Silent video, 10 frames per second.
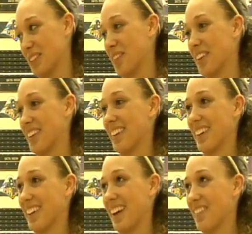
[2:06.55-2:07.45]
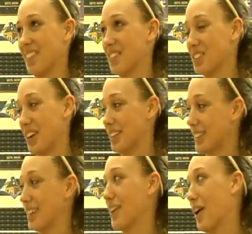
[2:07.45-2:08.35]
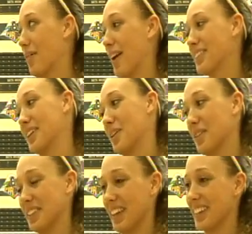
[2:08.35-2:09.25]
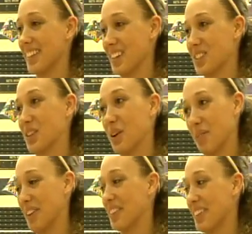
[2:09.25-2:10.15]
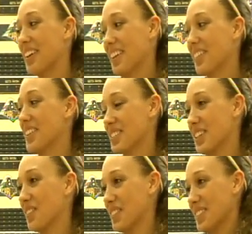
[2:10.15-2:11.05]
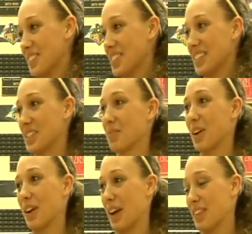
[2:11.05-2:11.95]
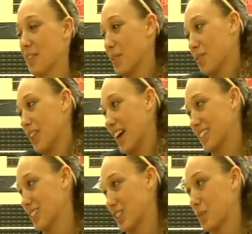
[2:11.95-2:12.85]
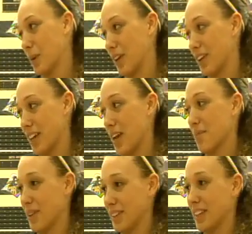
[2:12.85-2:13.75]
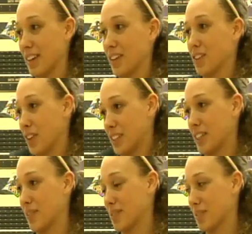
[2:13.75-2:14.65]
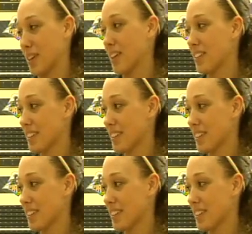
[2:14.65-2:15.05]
I mean, we try to stay calm out there and, like, not show up. But there was definitely some tension, but I think we relaxed and just played our game. But they're a great team as well.